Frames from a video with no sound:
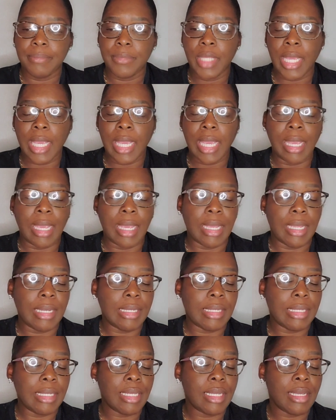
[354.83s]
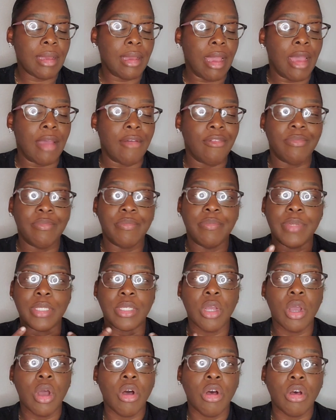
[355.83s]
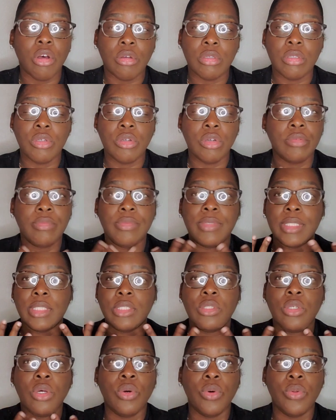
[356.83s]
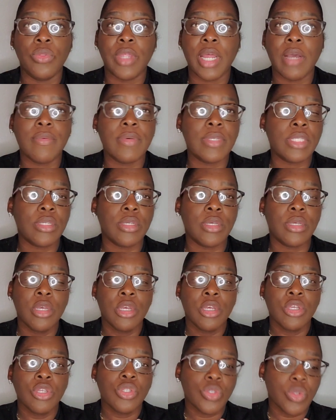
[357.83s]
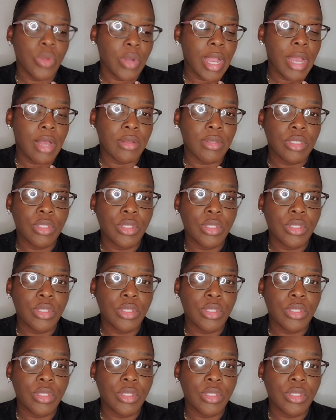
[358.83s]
And I've been called, or was told, that I was a storehouse.